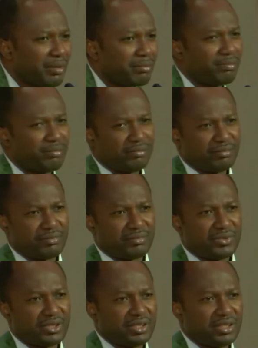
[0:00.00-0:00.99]
them
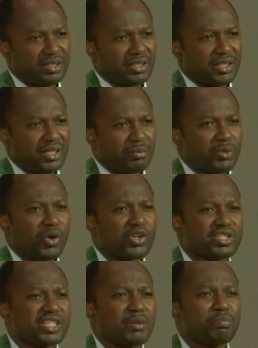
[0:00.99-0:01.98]

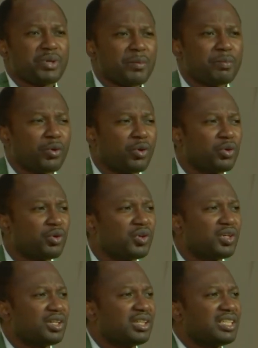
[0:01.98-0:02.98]
because the
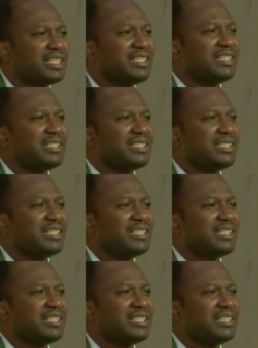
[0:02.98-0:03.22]
people